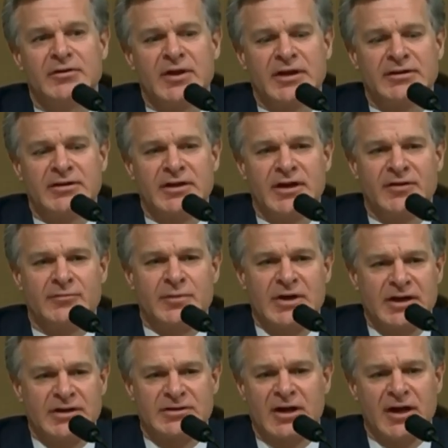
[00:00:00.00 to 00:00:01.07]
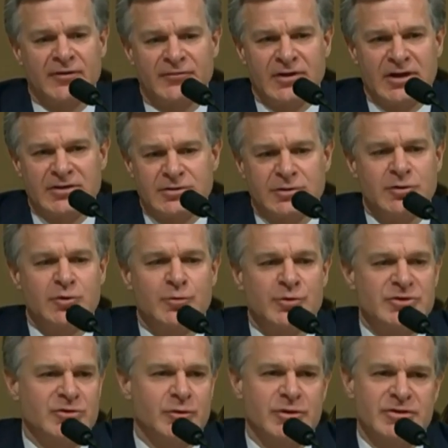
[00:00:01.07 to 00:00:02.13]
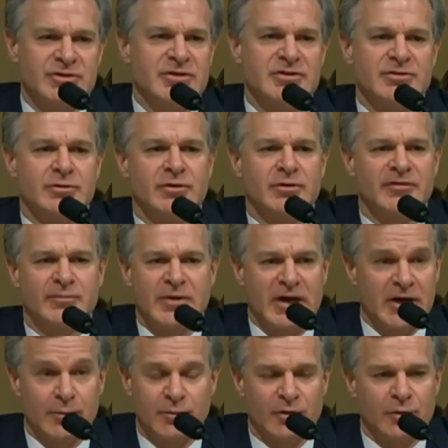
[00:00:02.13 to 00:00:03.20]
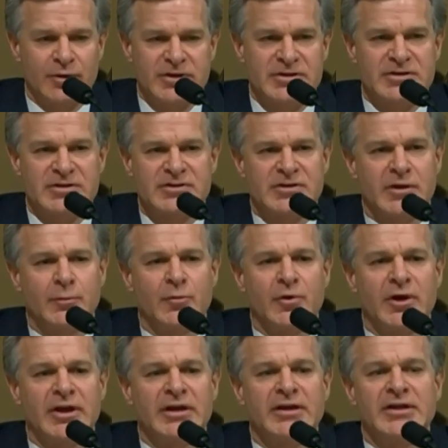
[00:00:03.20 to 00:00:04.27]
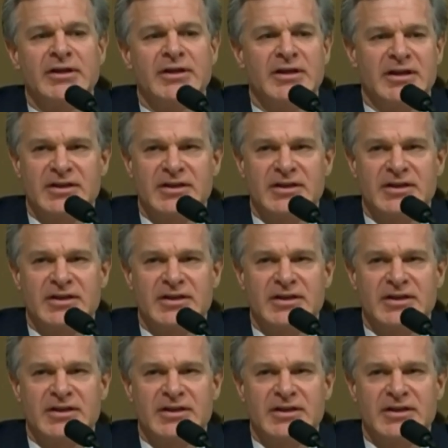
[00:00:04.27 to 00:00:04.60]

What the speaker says: that the FBI's confidential human sources or FBI employees in some way